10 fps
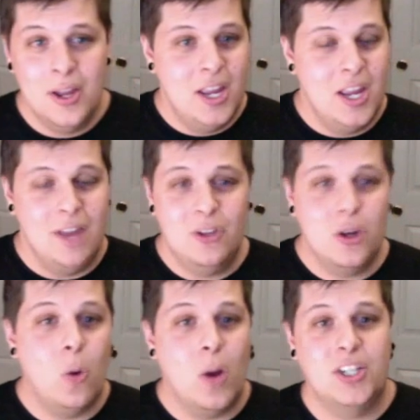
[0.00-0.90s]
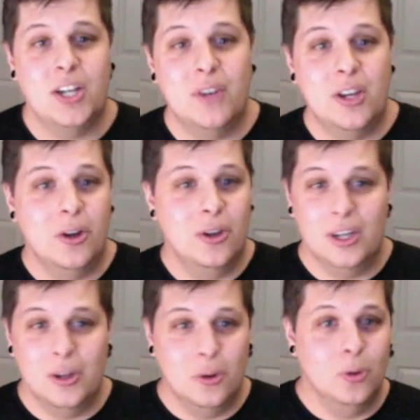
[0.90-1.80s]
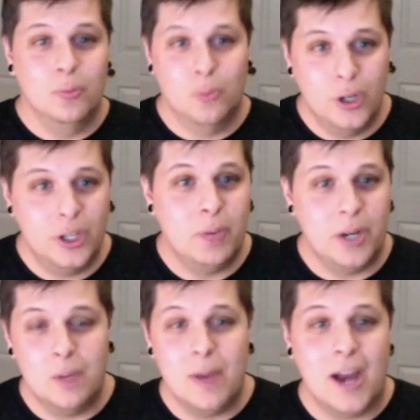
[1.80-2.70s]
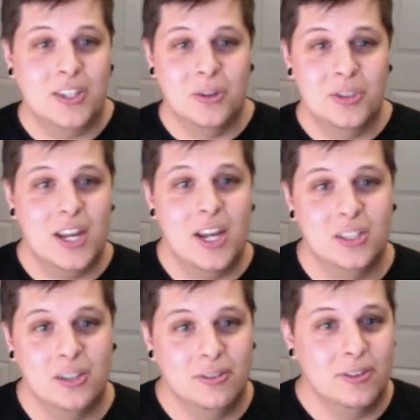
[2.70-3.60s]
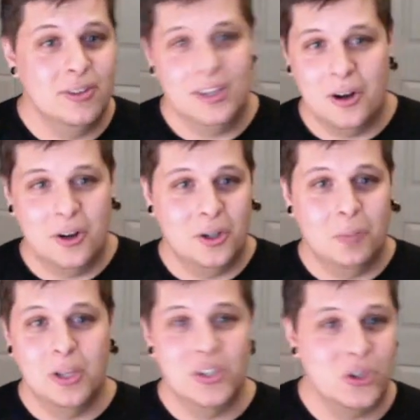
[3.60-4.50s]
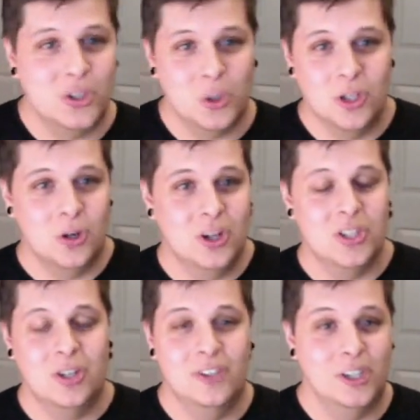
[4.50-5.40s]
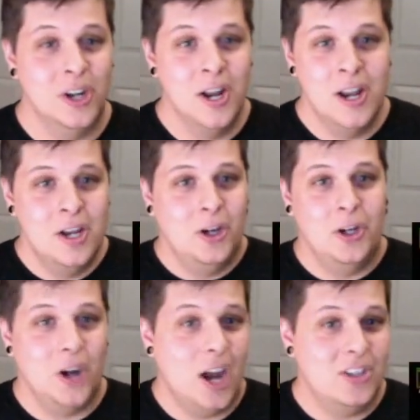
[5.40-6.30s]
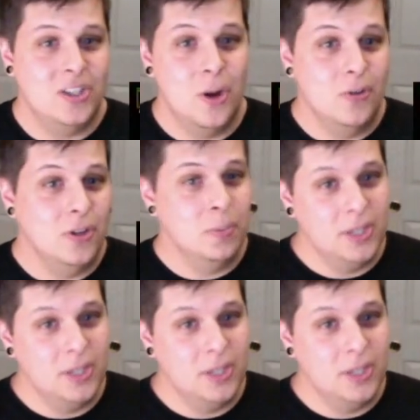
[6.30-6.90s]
if you go watch that video, it'll really bring you back to those days of, your Blizzard Sorceress or your Ice Nova.